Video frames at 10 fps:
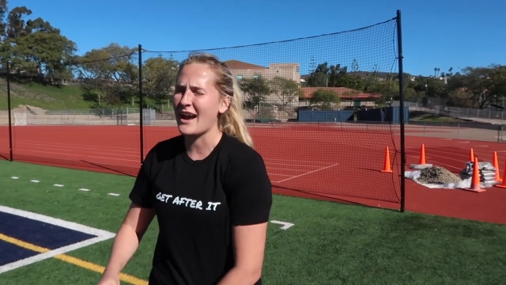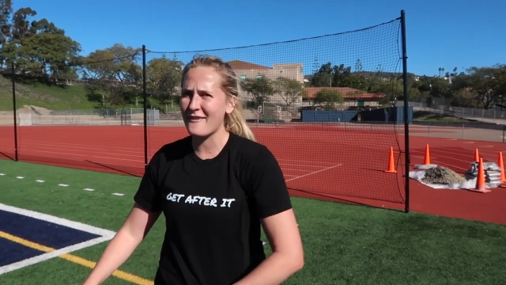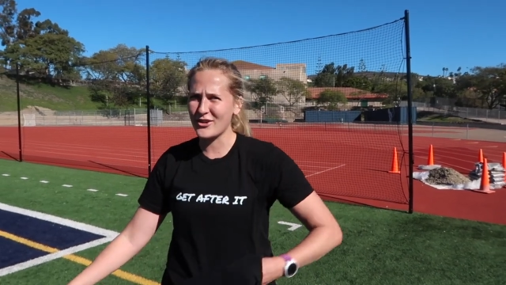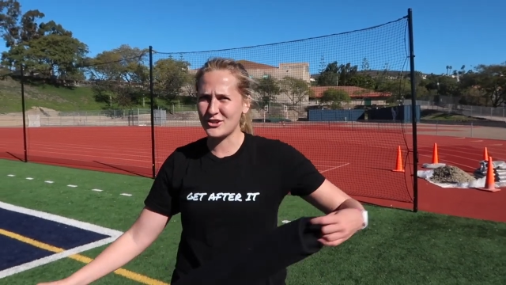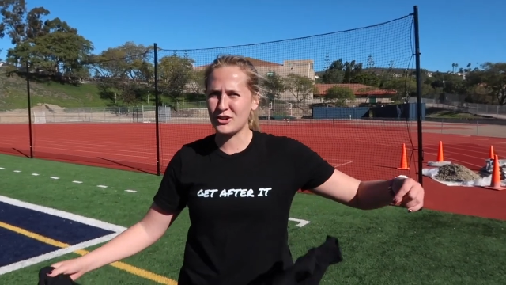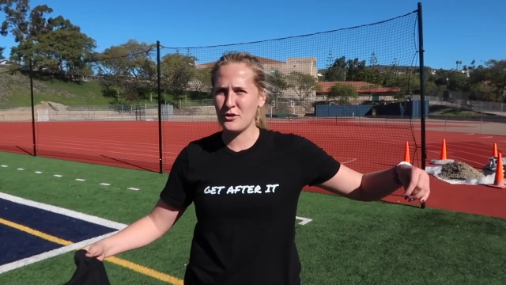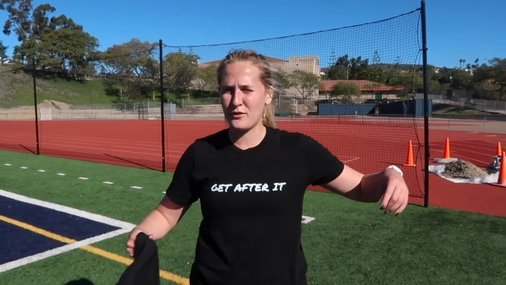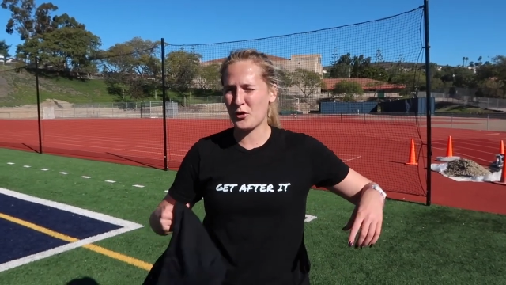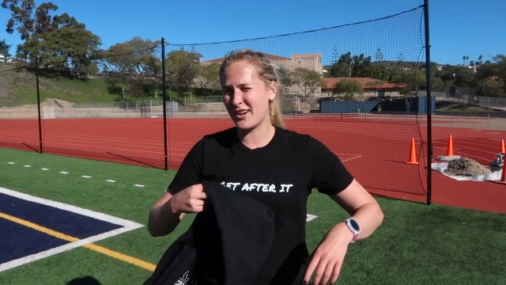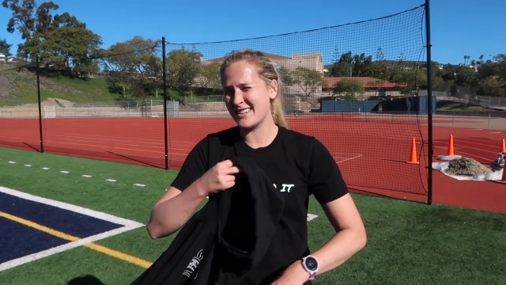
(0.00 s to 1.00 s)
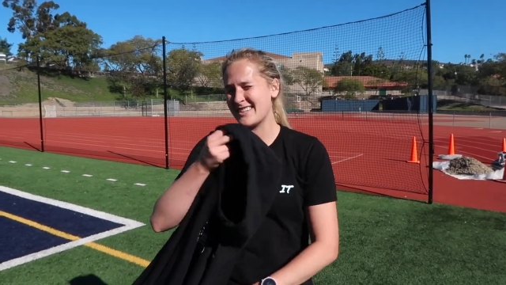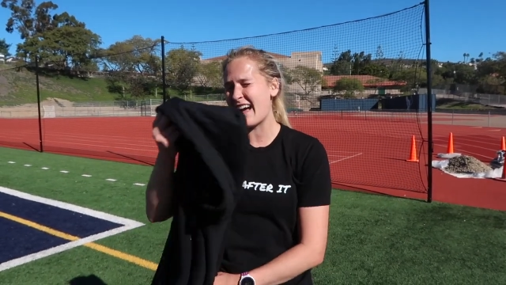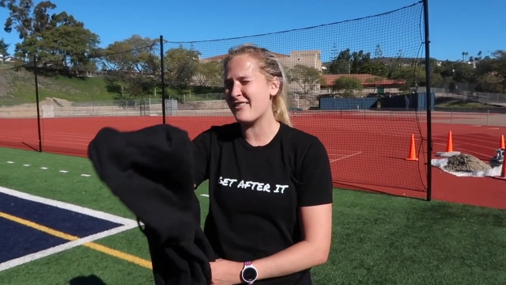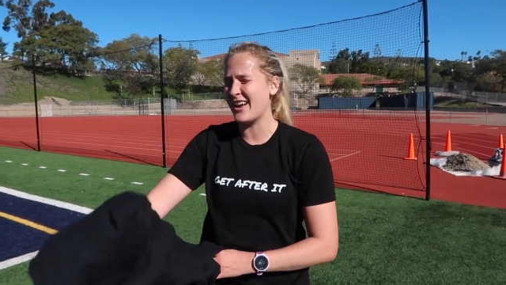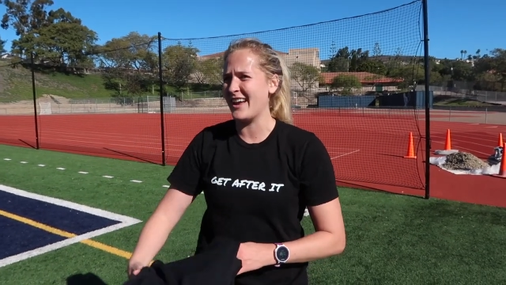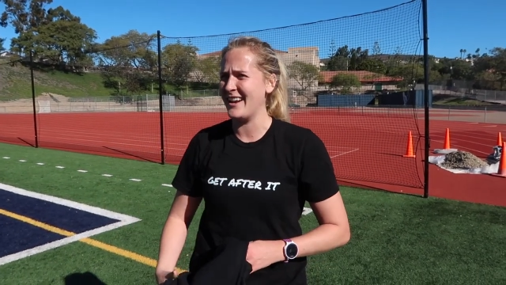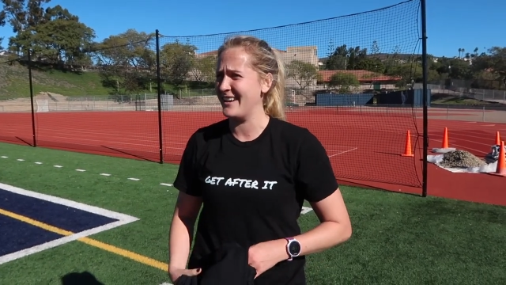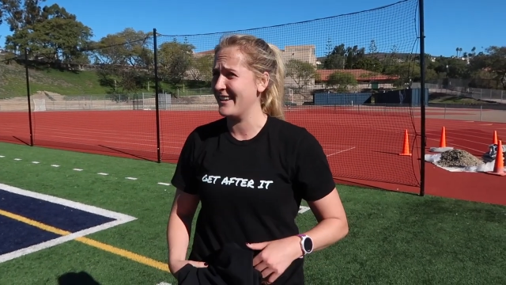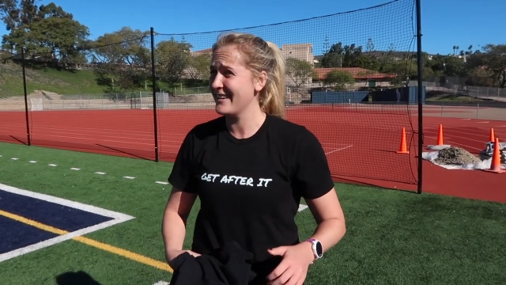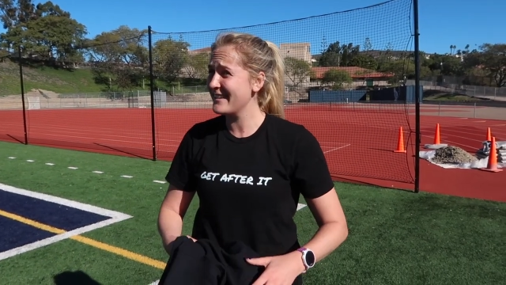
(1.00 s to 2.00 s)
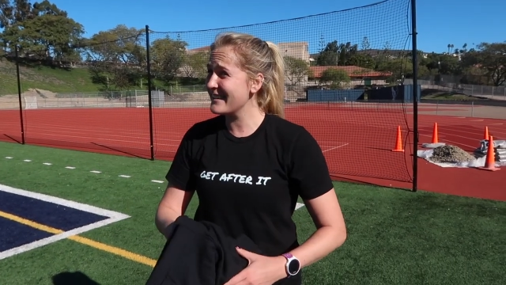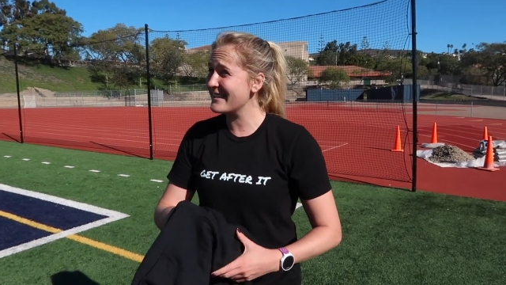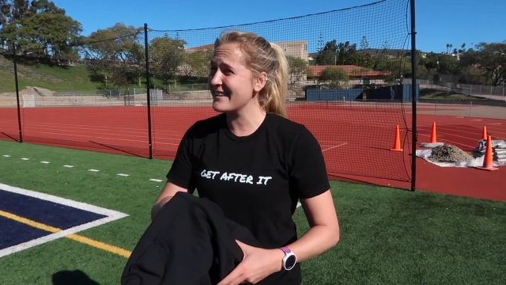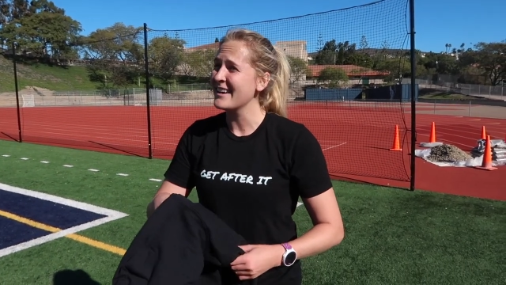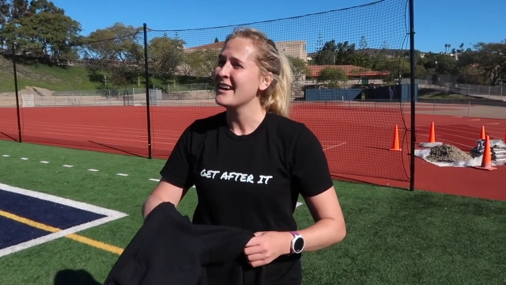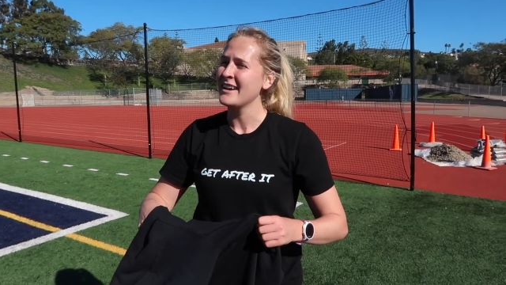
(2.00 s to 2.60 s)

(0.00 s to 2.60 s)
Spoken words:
We averaged 247.